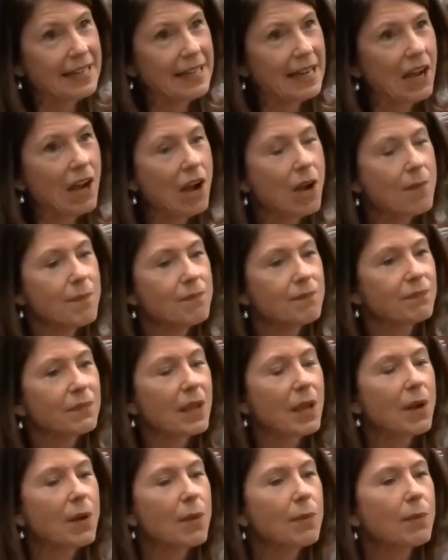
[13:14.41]
Um,
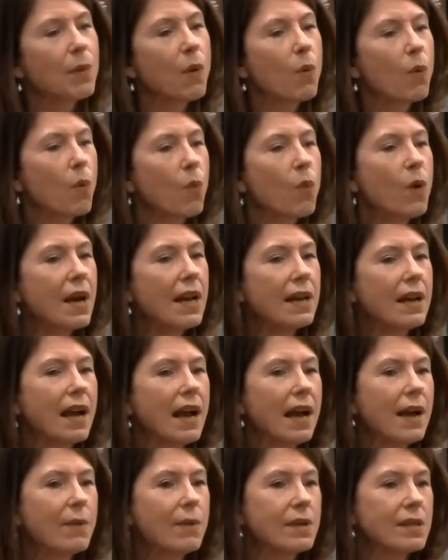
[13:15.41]
but what
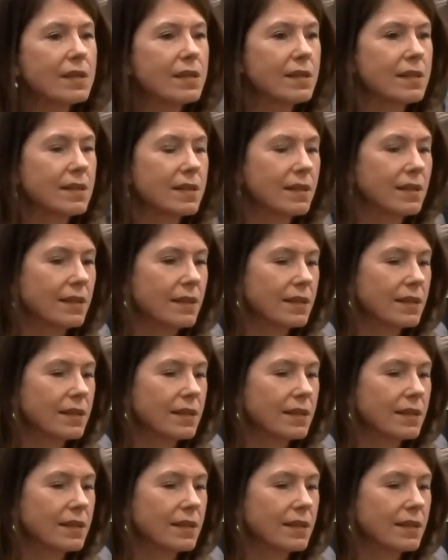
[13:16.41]
I was